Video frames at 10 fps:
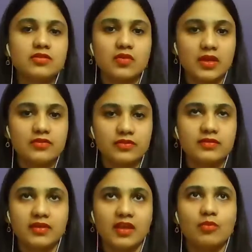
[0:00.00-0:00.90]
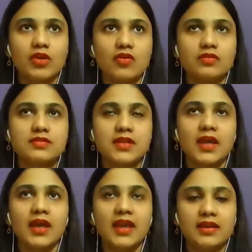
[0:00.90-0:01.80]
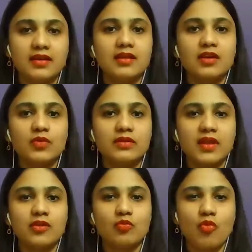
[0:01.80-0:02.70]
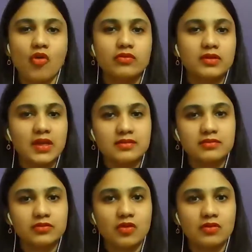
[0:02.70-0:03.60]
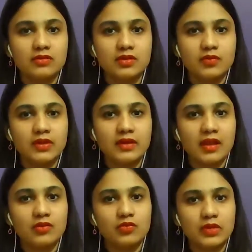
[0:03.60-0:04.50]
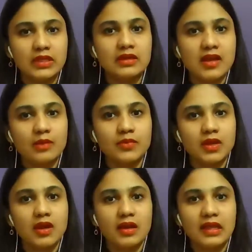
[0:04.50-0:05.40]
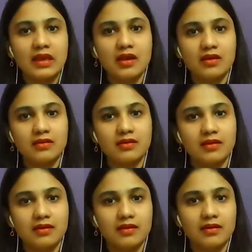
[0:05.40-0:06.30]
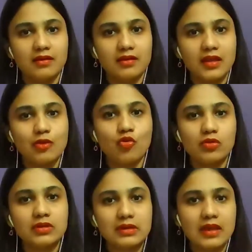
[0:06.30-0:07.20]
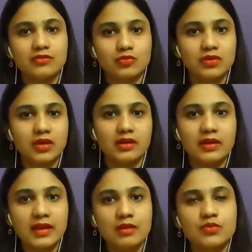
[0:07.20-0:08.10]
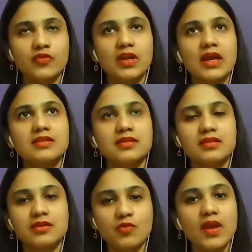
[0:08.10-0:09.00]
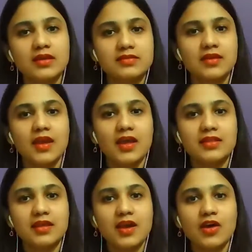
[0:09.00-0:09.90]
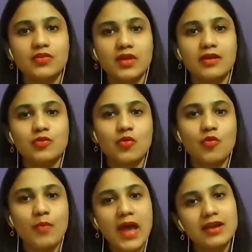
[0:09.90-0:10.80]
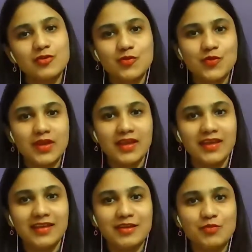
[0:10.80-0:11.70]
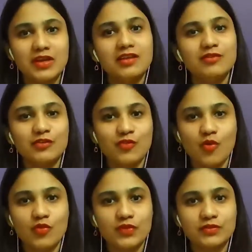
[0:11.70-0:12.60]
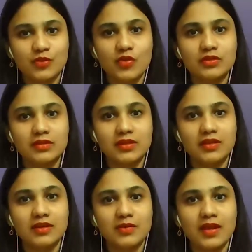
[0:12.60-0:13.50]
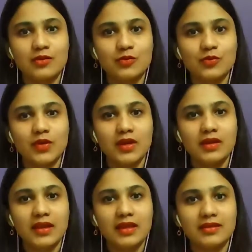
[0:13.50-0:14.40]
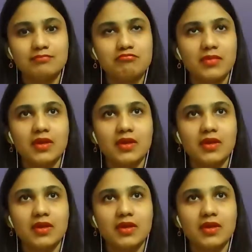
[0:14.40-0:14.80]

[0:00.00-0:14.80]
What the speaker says: it's so interesting because in India we're trying to modernize astrology. We're trying to readapt like our like older texts to the current times. Whereas in the West, they are trying to go back to a medieval form of astrology. They're trying to like